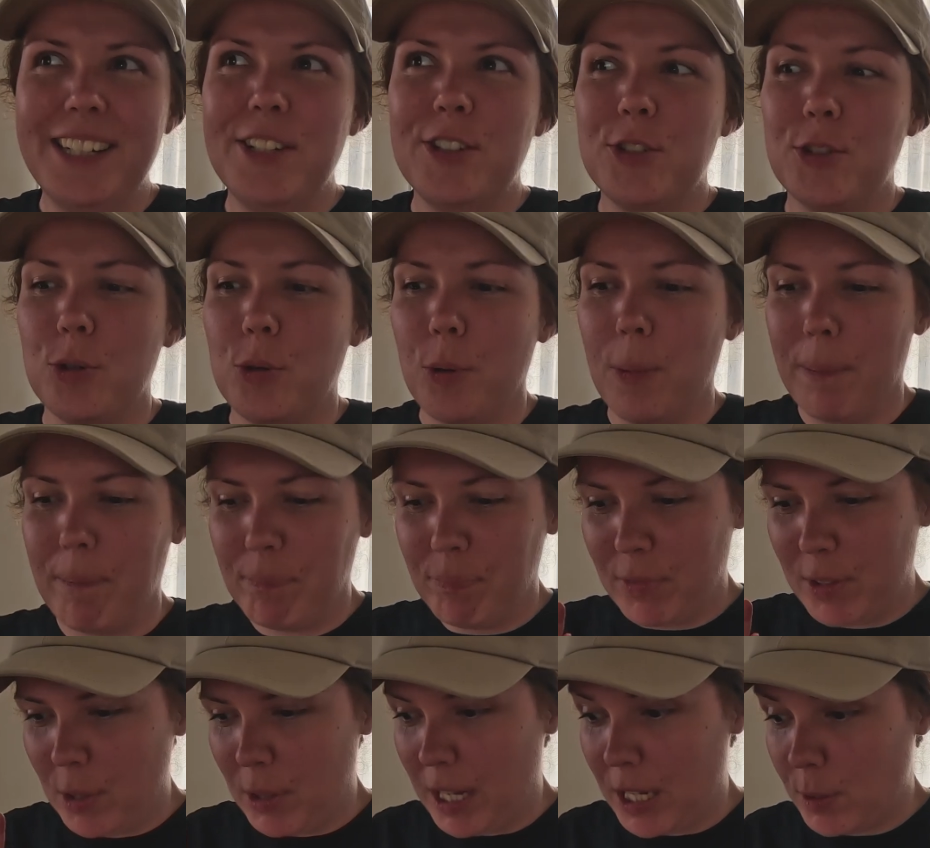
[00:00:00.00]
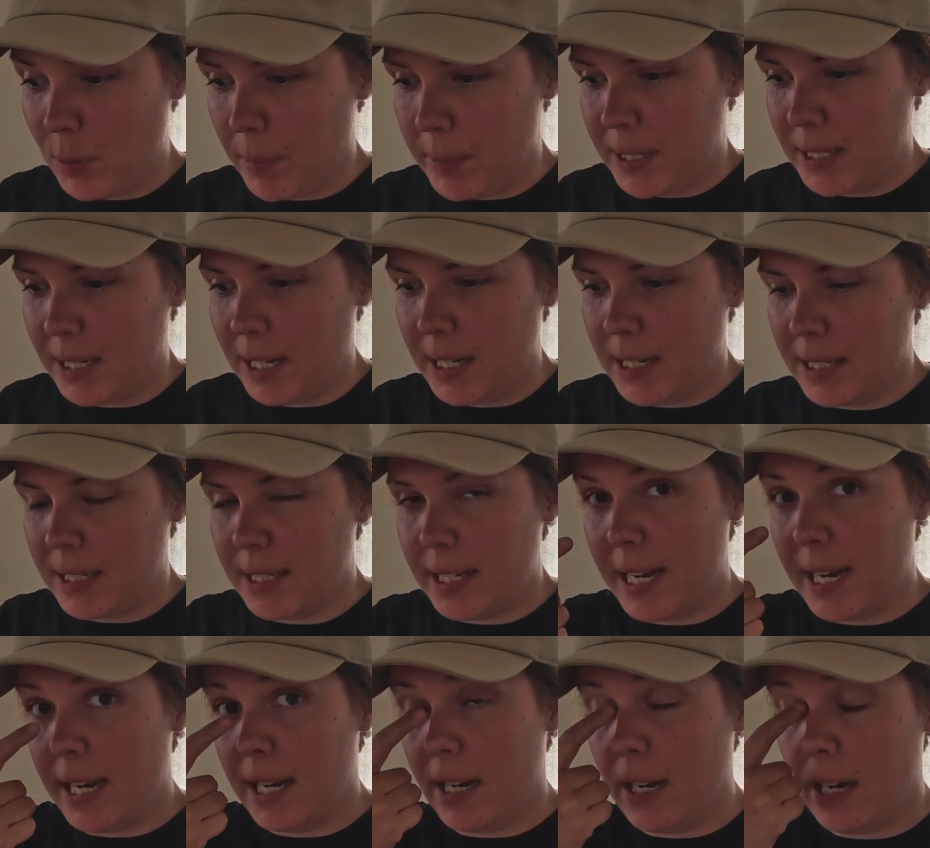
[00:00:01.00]
So that's why we decided to
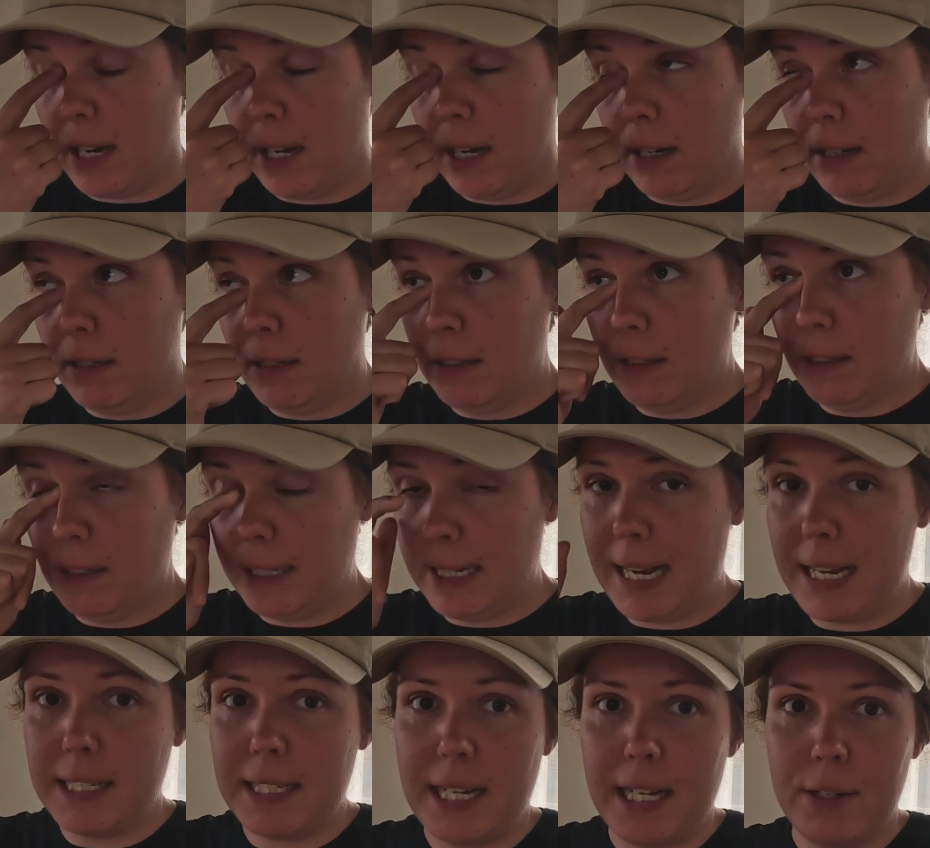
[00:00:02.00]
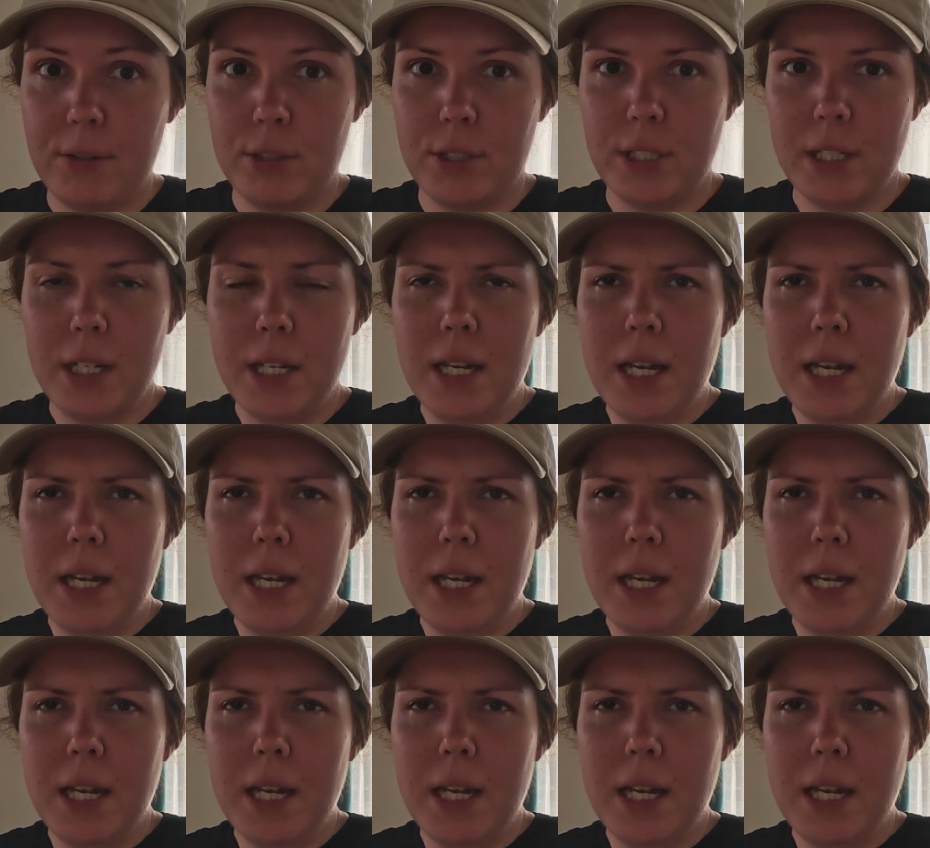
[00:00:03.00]
stay in a guest house.